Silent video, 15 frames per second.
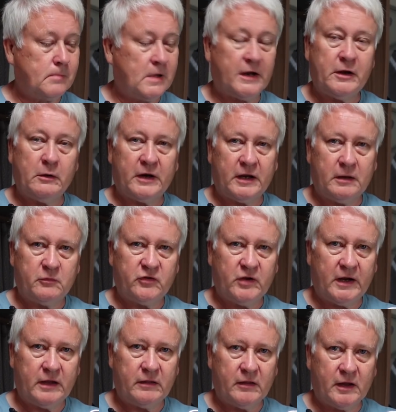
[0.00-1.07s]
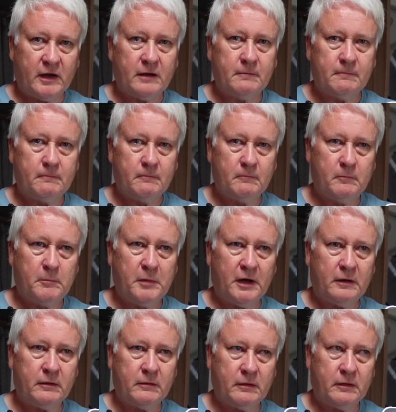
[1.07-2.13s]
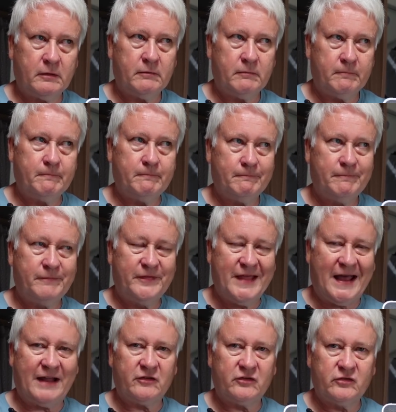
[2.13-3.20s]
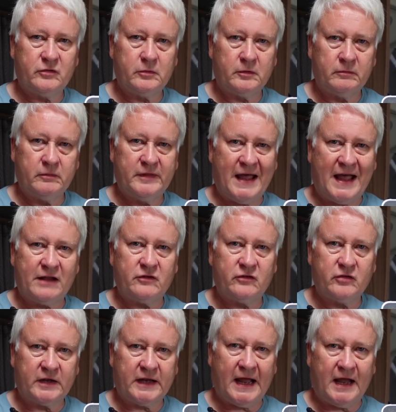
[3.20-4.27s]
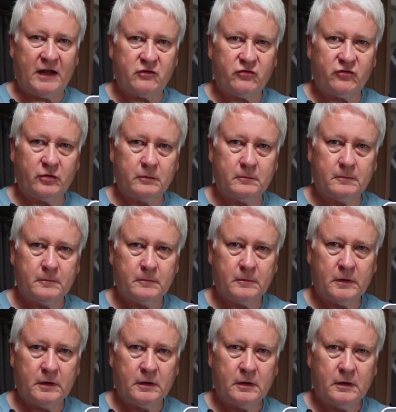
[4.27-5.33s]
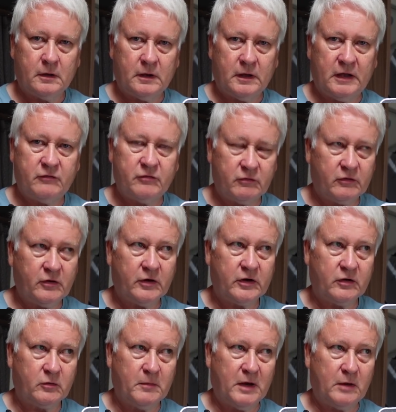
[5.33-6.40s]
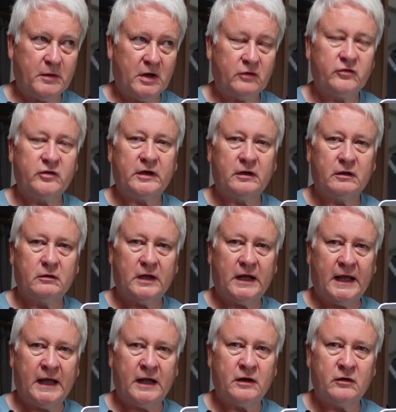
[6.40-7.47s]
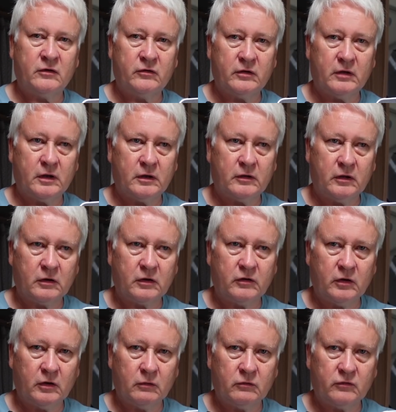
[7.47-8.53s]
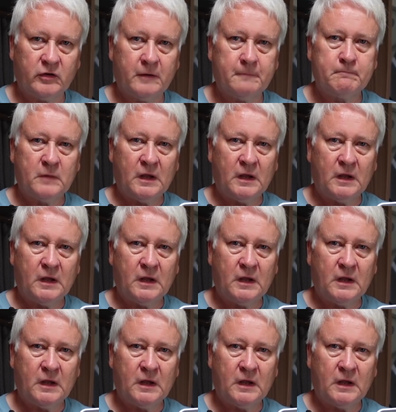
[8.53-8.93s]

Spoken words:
I know I keep saying that, but that's the catch. If you've got a good mobile signal and you can use it,